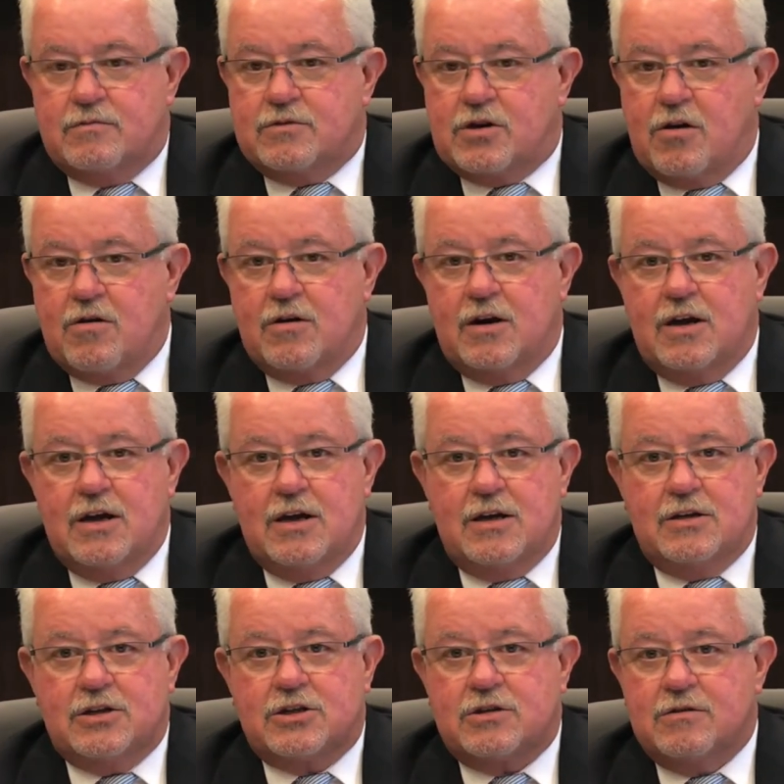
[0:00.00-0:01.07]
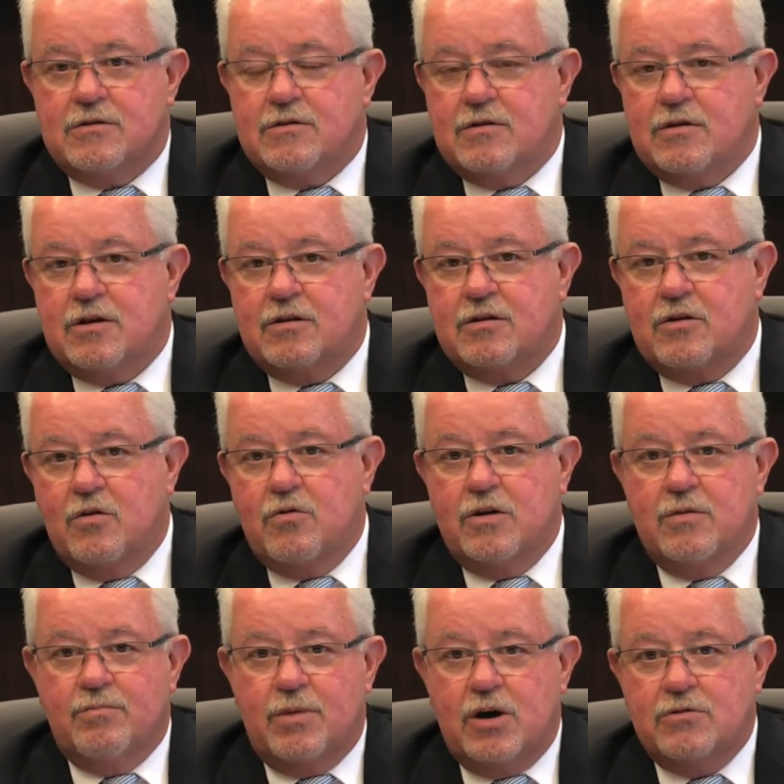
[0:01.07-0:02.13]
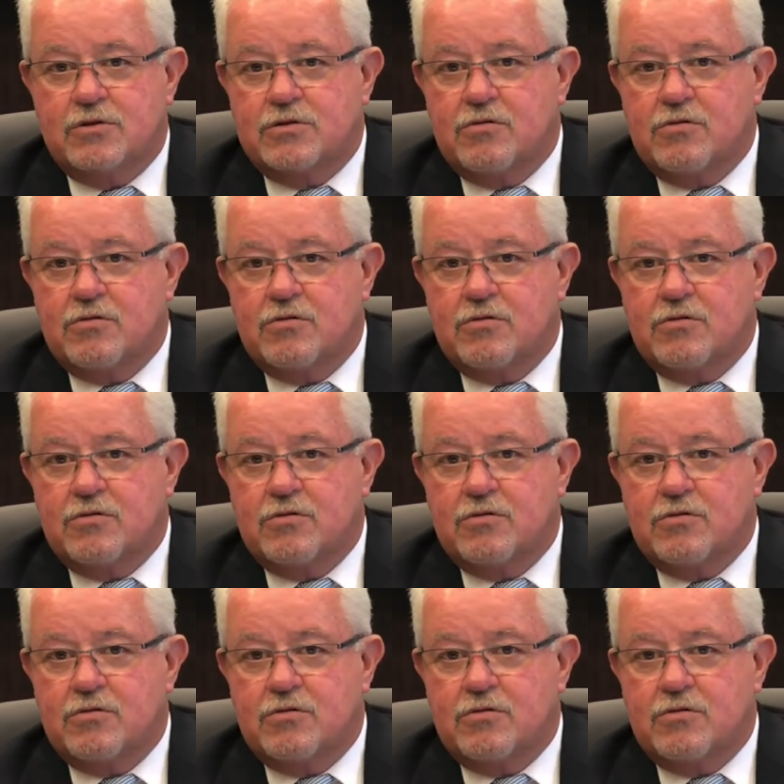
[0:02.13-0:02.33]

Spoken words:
Turn lanes going in both